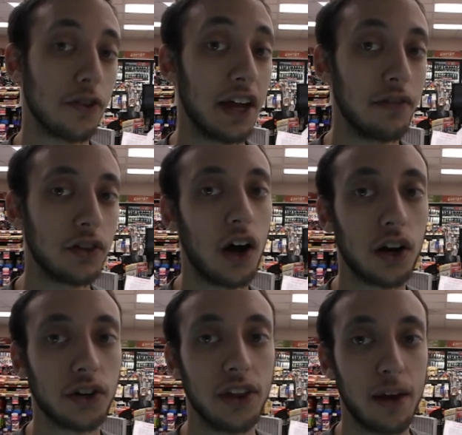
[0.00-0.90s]
they've
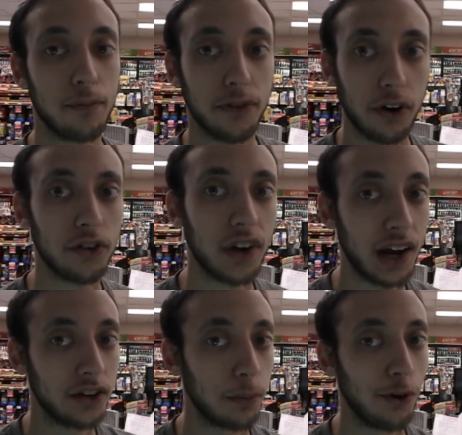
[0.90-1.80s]
talked to them for a
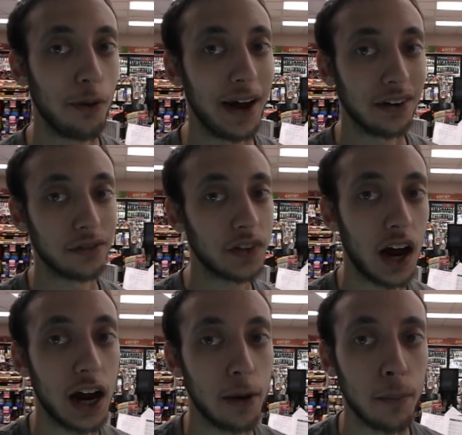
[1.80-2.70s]
sizable amount of
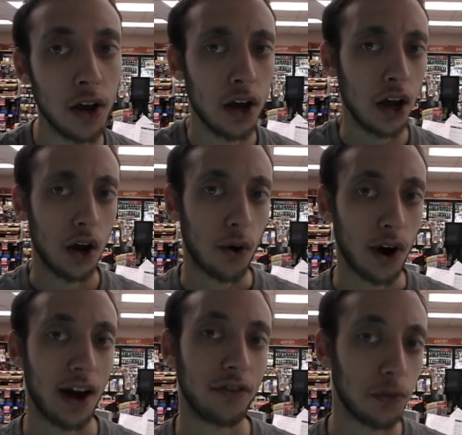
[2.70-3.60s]
time,
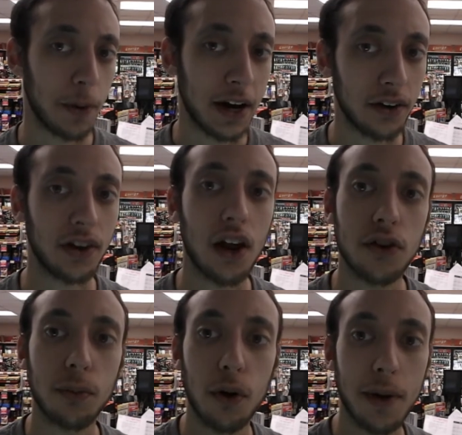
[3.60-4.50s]
or have spent a
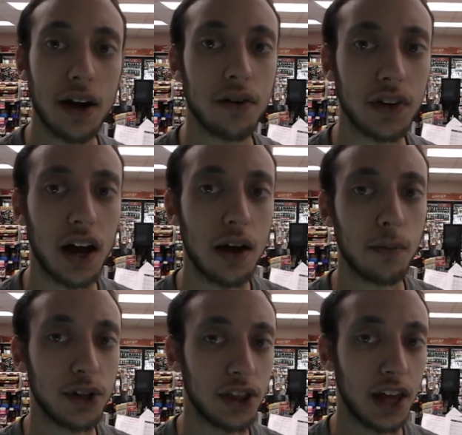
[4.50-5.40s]
sizable amount of time
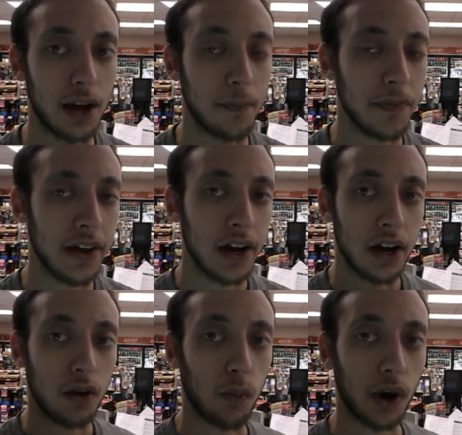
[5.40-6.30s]
with them
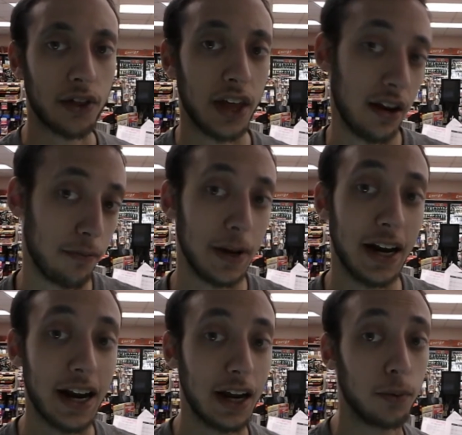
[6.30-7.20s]
where they've
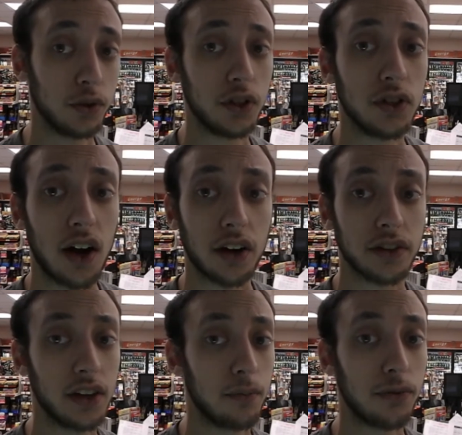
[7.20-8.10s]
been able to talk
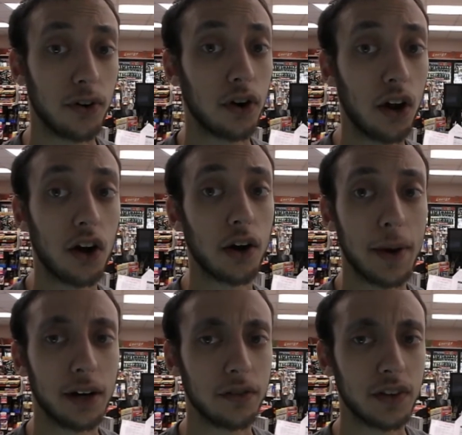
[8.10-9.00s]
to them for a long
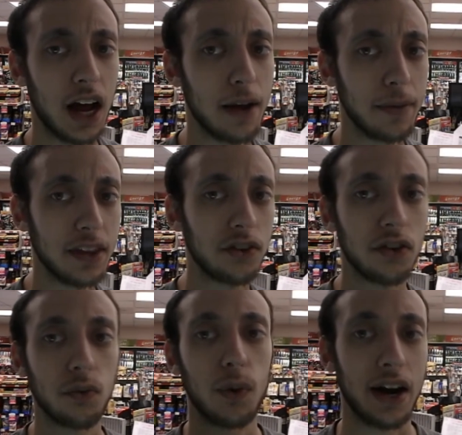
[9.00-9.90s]
amount of time. And
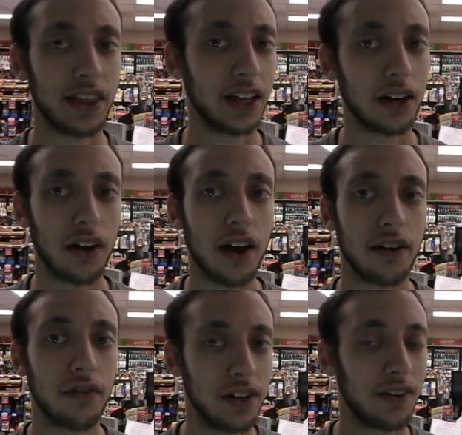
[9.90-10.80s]
this is where I think a
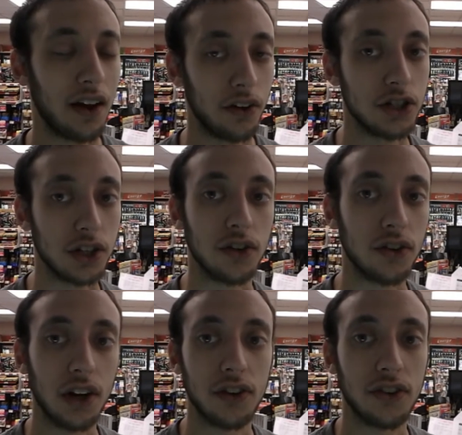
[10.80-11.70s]
lot of
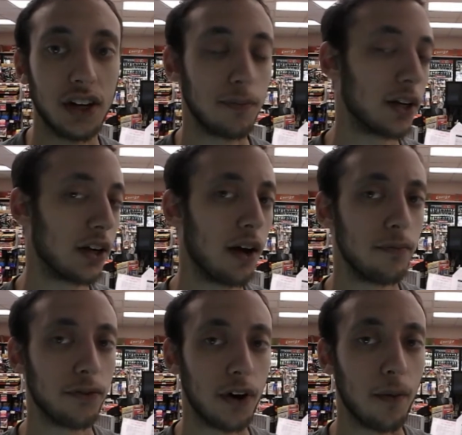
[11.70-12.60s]
intelligence does seem to
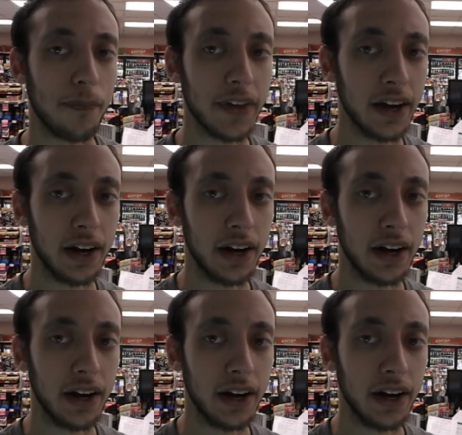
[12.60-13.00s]
come from,